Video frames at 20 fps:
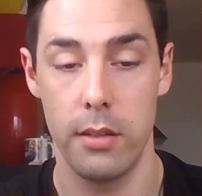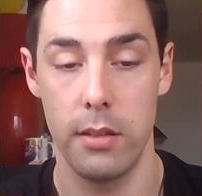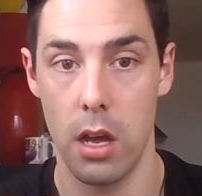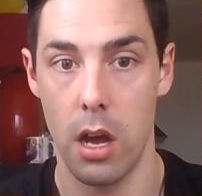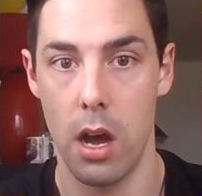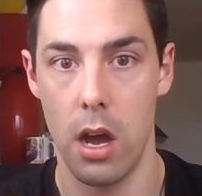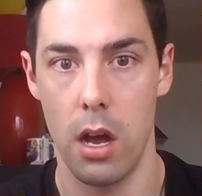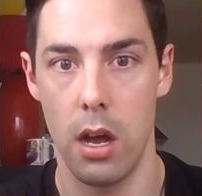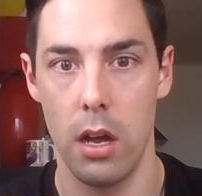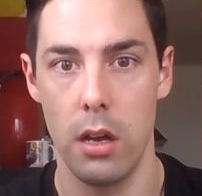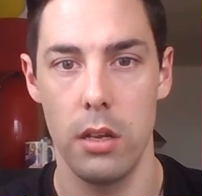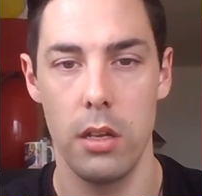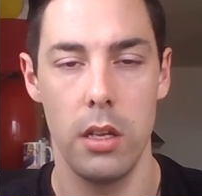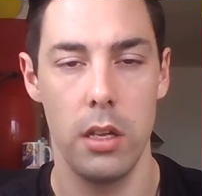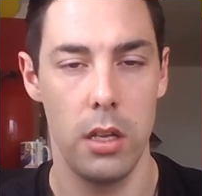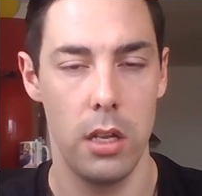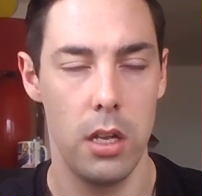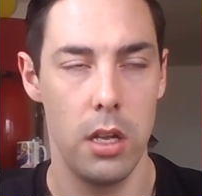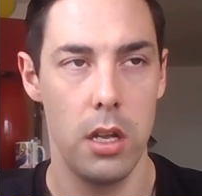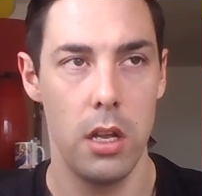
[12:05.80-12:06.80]
are
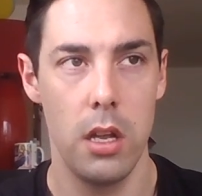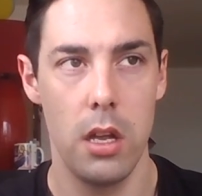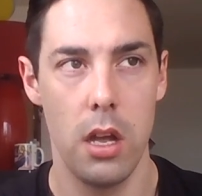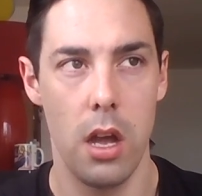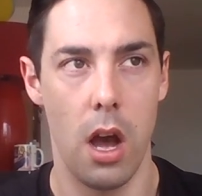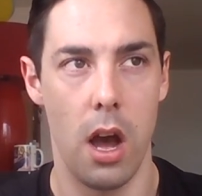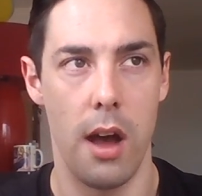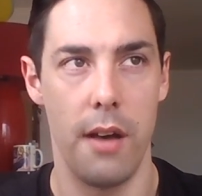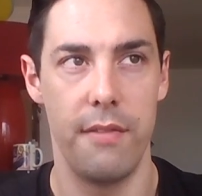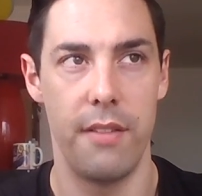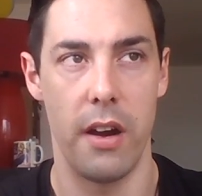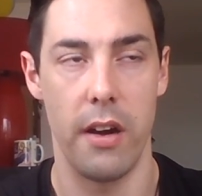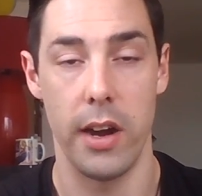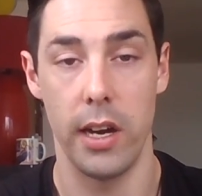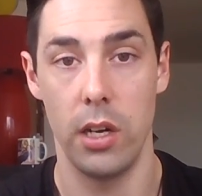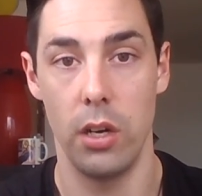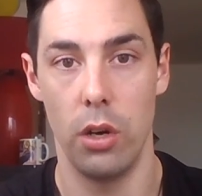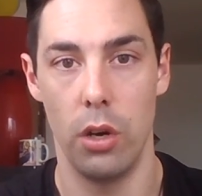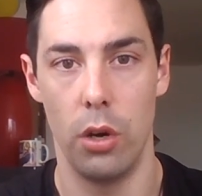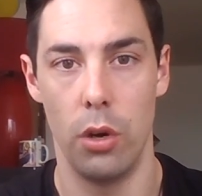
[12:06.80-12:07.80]
very
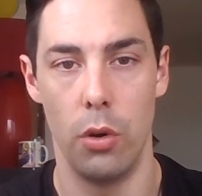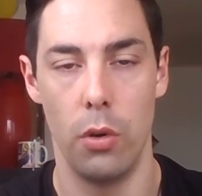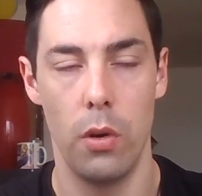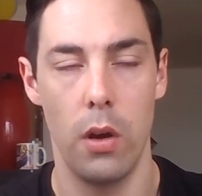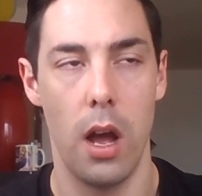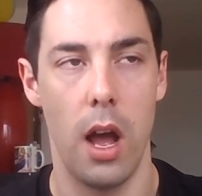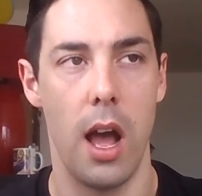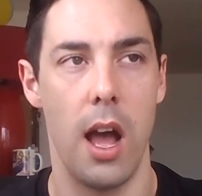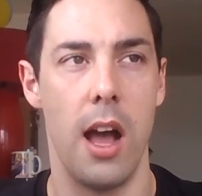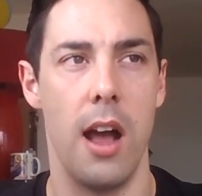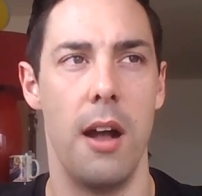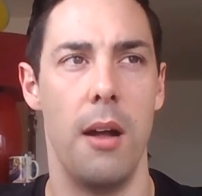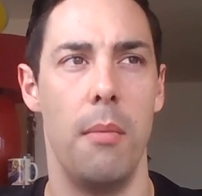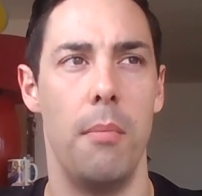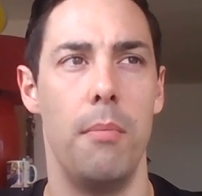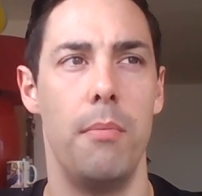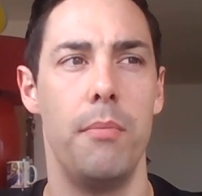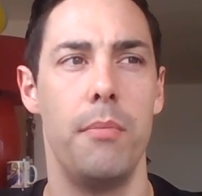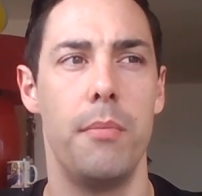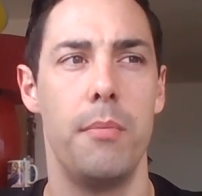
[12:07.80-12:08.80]
cool,
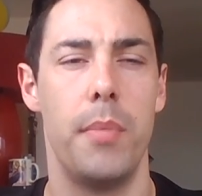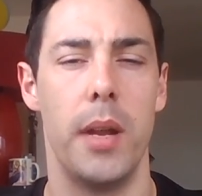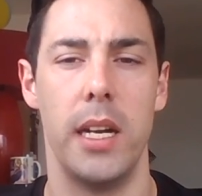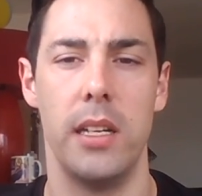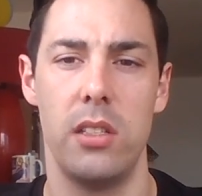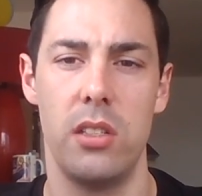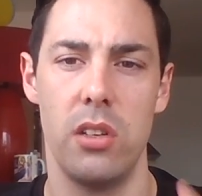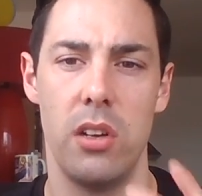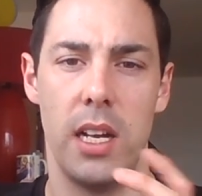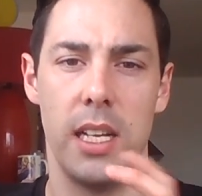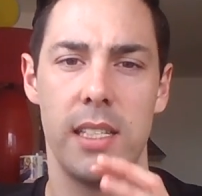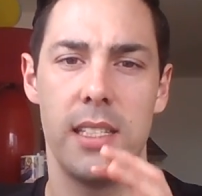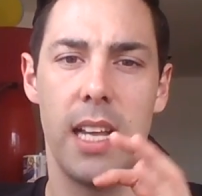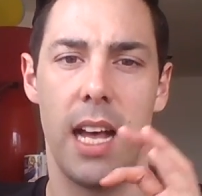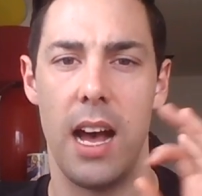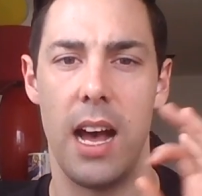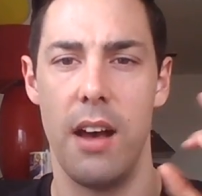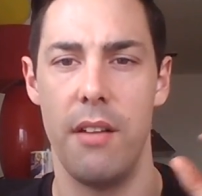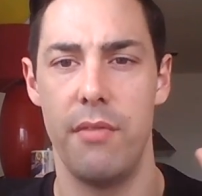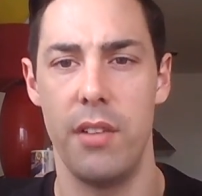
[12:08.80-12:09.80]
but it's nice to
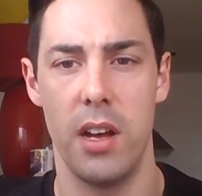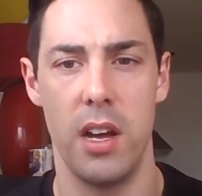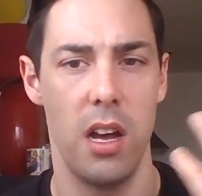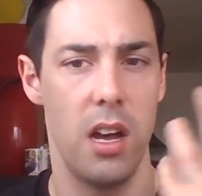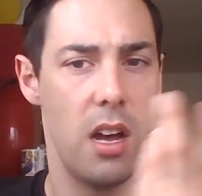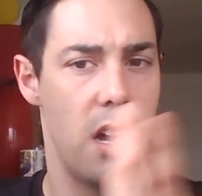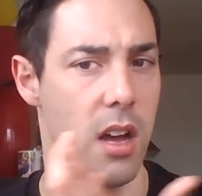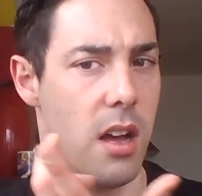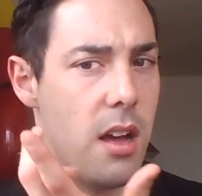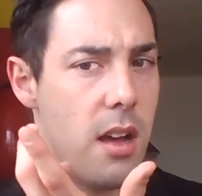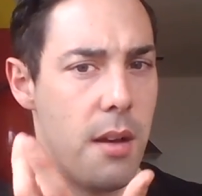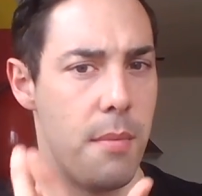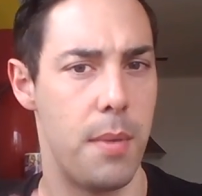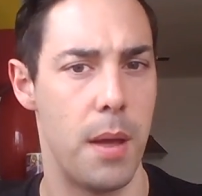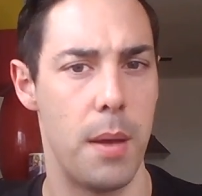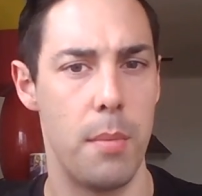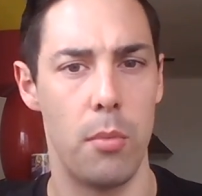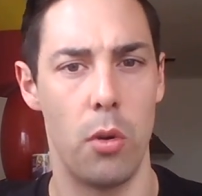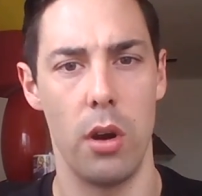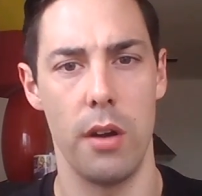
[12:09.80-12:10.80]
have a
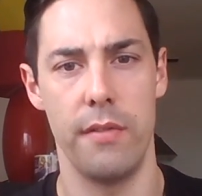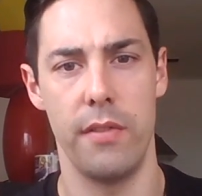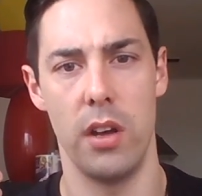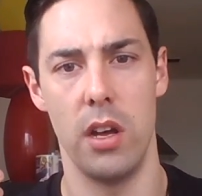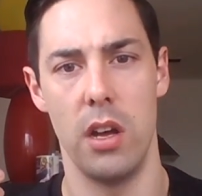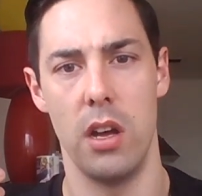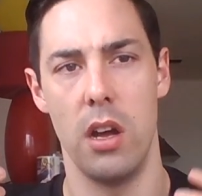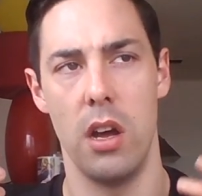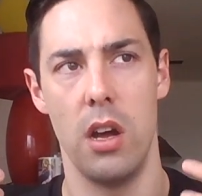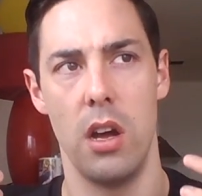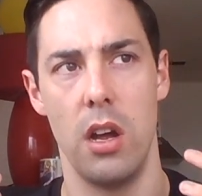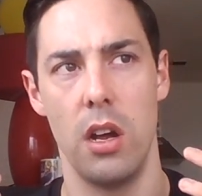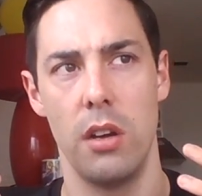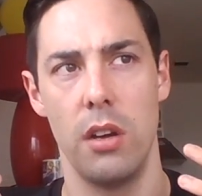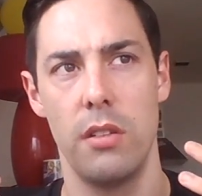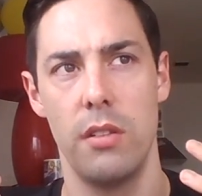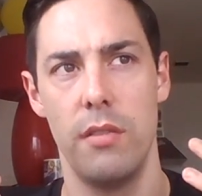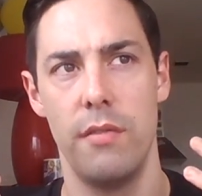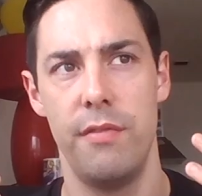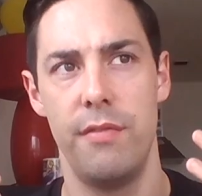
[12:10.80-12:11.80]
bit more of a
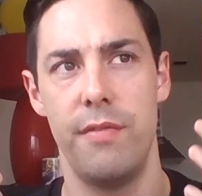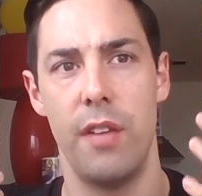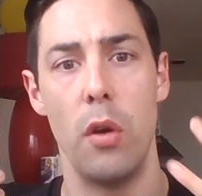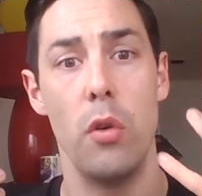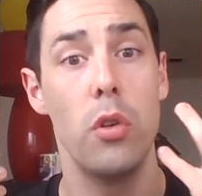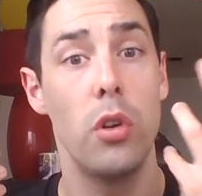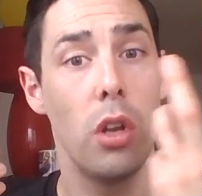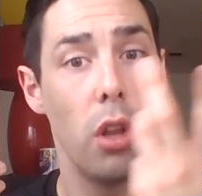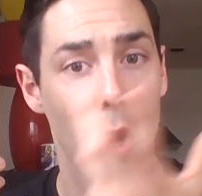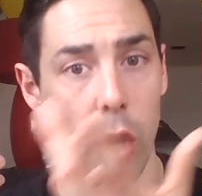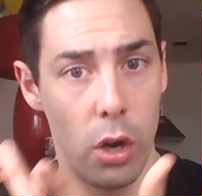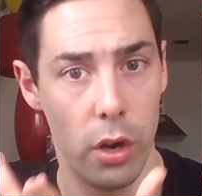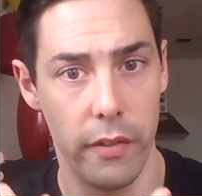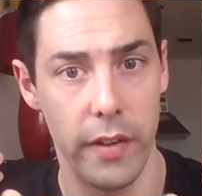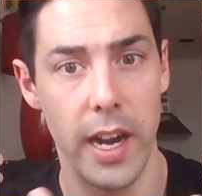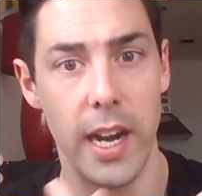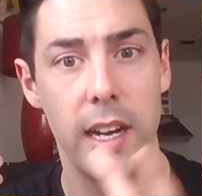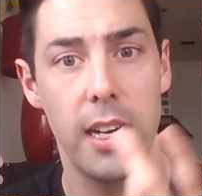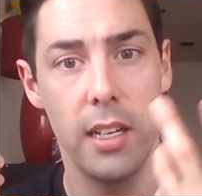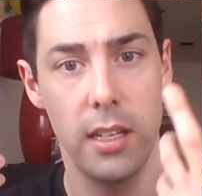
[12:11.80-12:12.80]

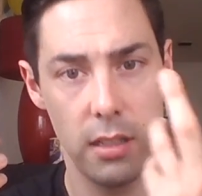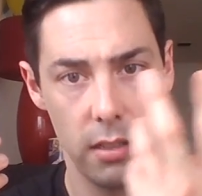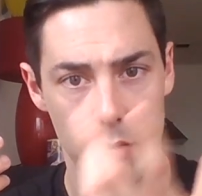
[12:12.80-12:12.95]
folkloric